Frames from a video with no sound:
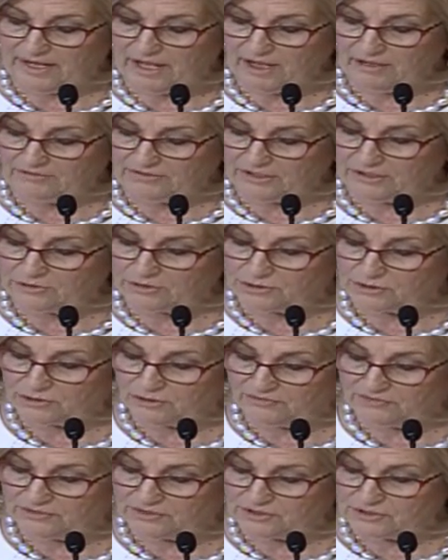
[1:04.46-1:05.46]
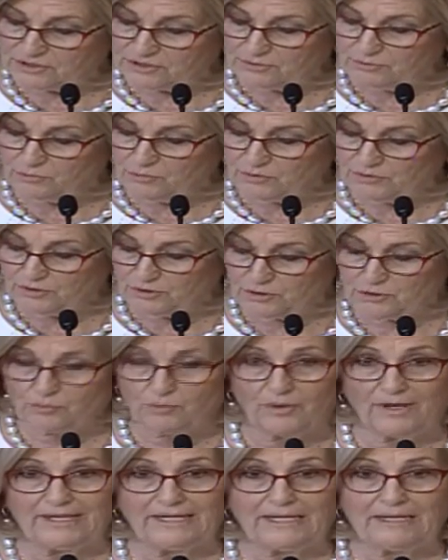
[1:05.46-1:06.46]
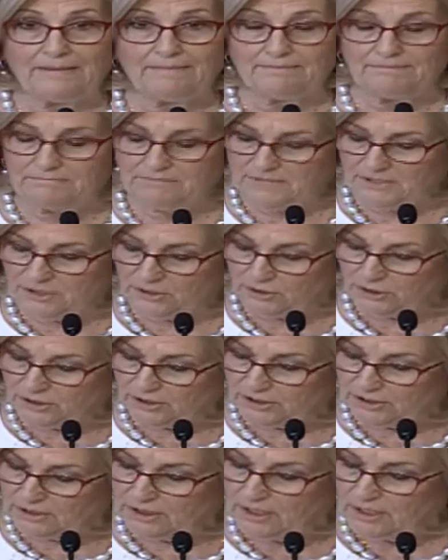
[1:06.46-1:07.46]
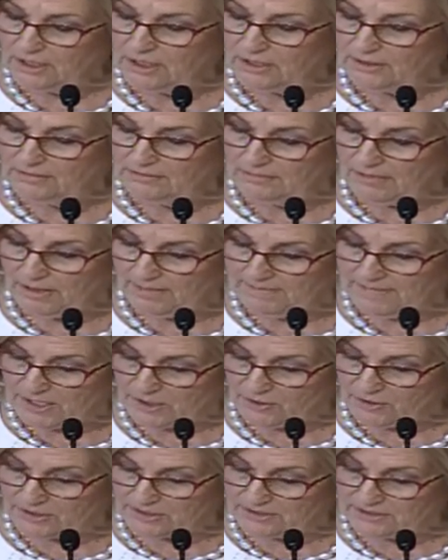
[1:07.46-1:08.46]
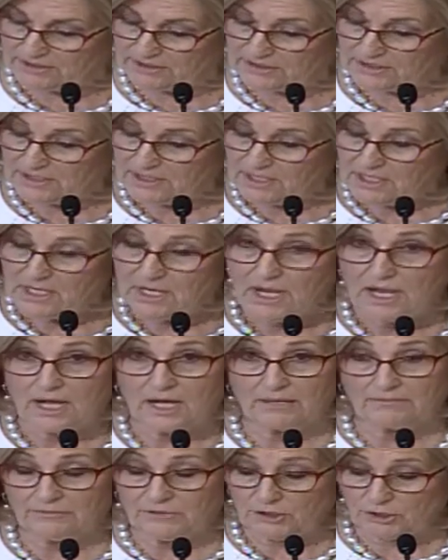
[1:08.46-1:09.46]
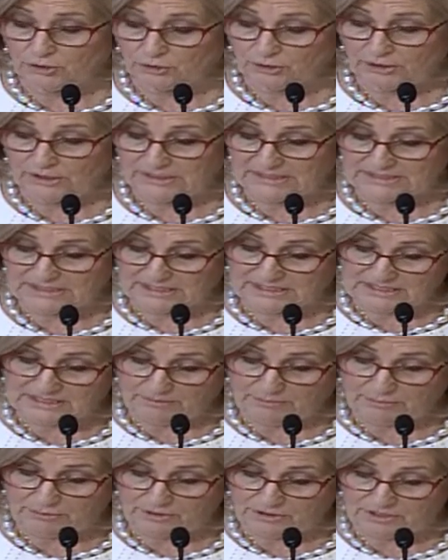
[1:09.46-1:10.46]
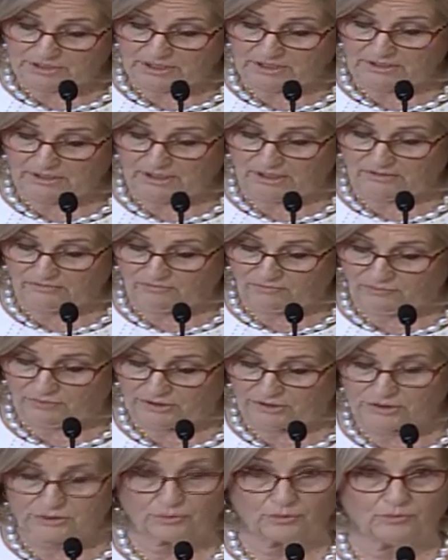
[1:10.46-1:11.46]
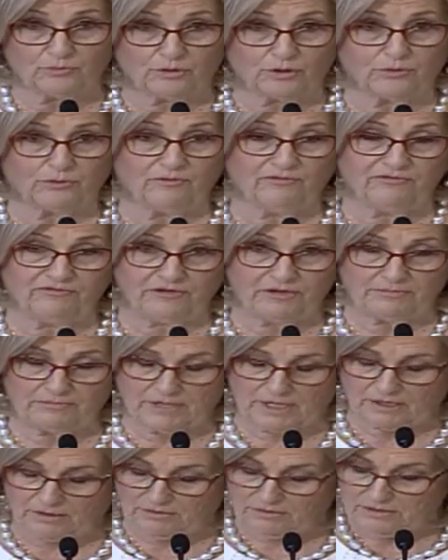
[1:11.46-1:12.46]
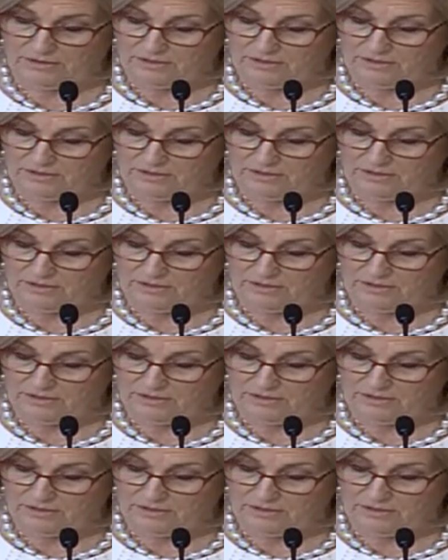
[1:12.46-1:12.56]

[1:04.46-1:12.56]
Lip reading: health care services to more than 20 million Americans, nearly 60% of which were female.